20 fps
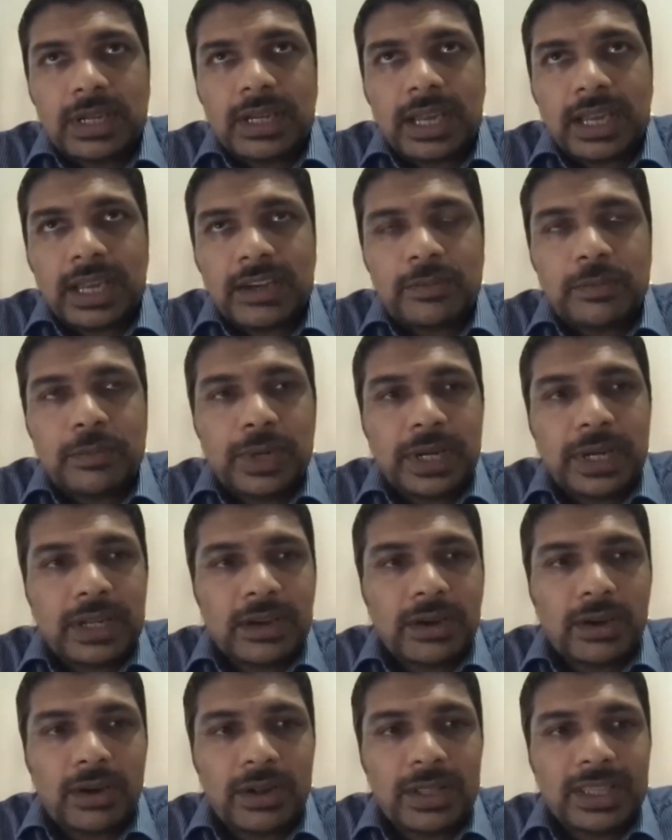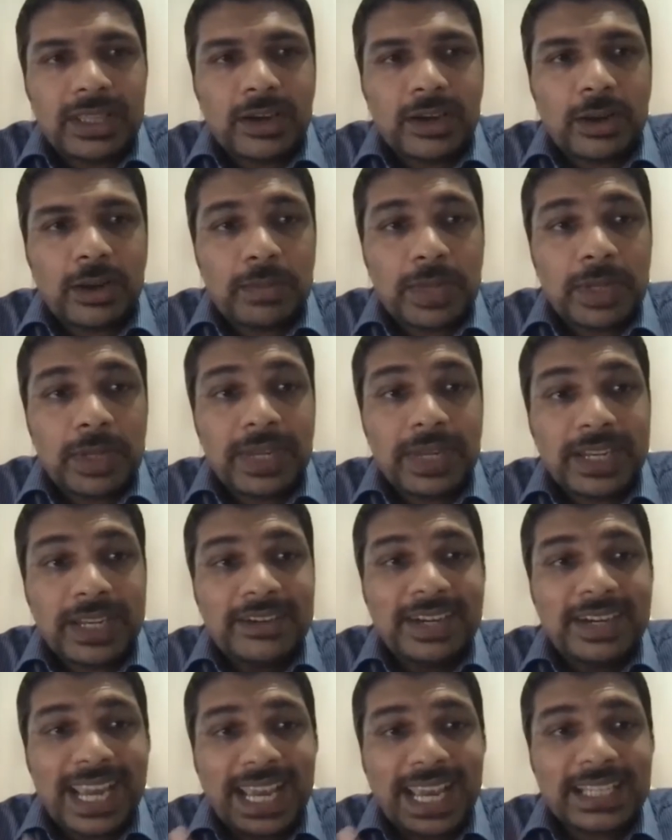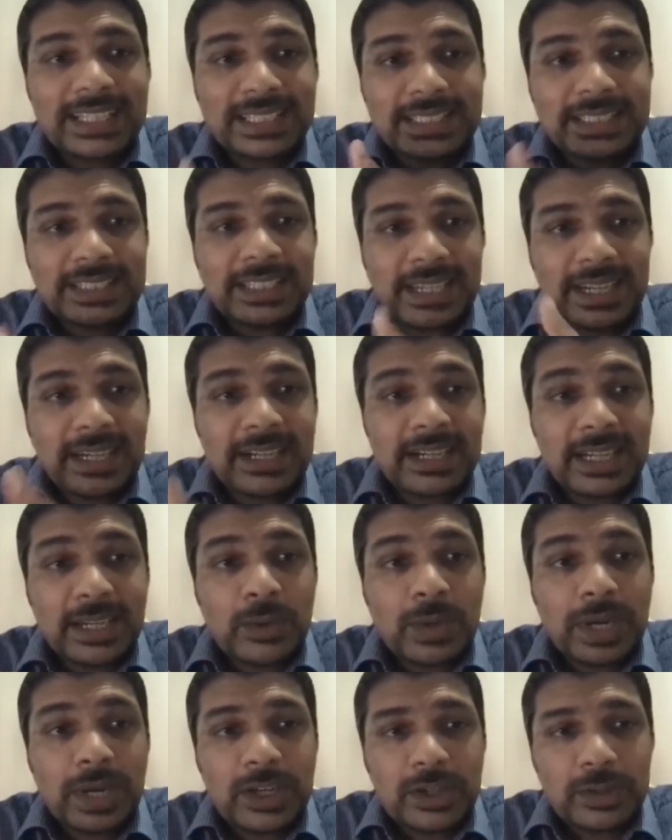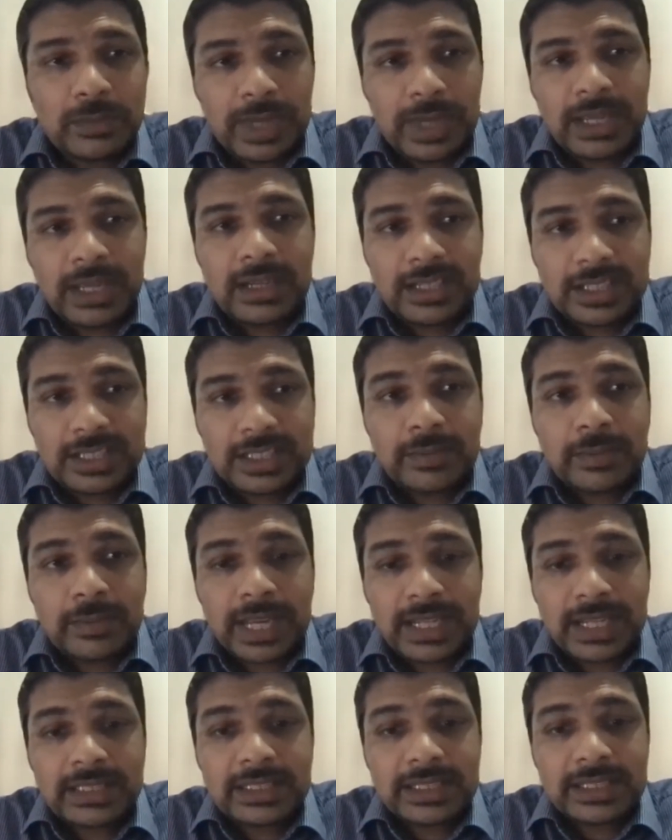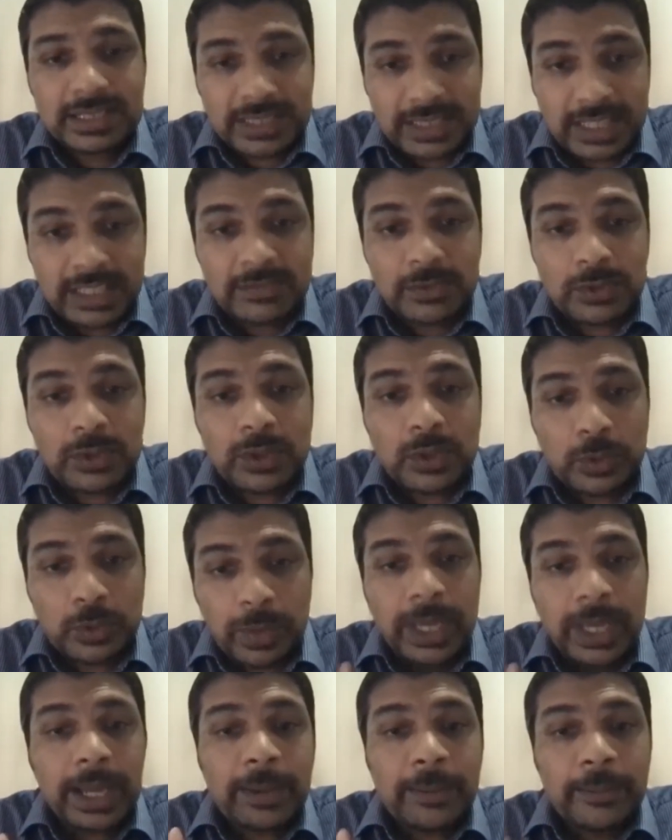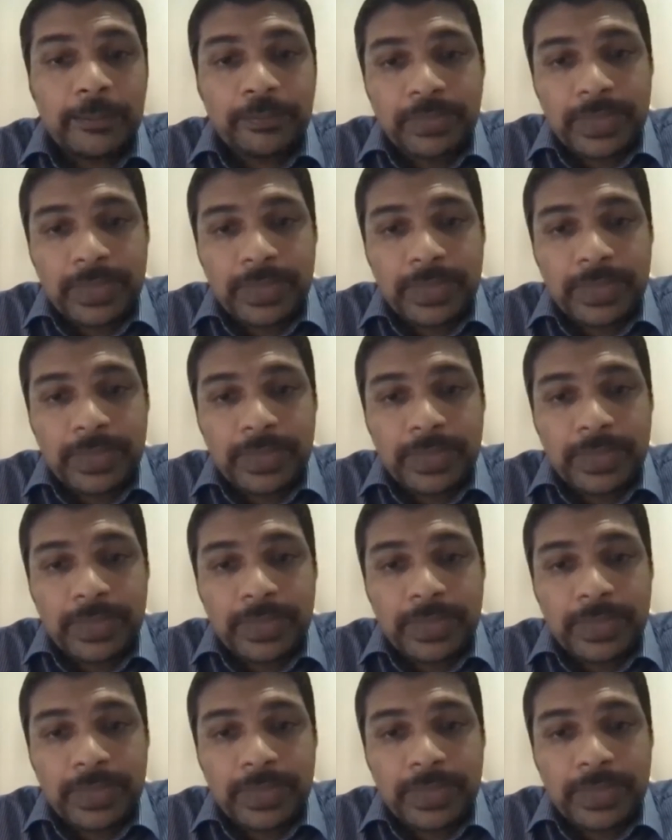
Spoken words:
kind of bring all the complementary assets that are required to make a digital bank successful to bear.